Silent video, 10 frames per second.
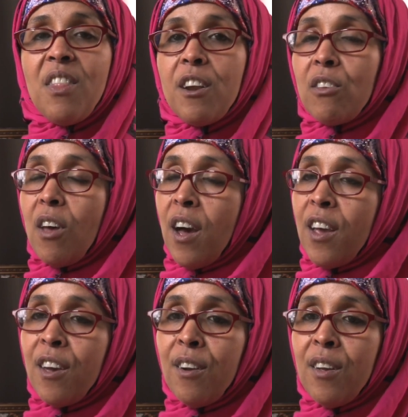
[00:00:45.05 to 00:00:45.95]
they're
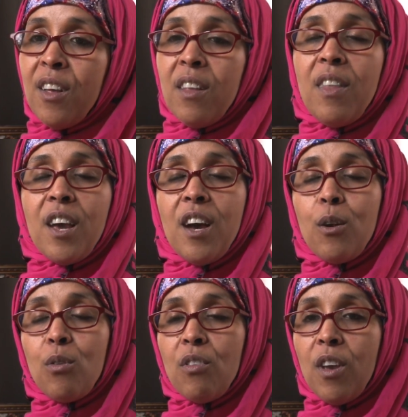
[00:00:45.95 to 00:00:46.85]
tired they
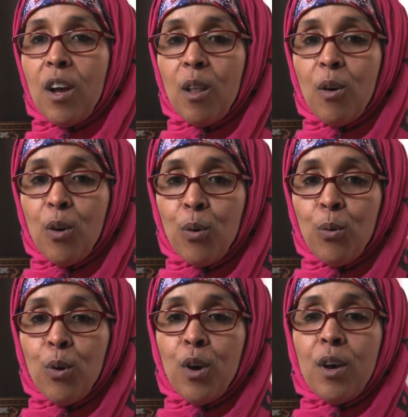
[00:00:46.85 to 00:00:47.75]
cannot say hello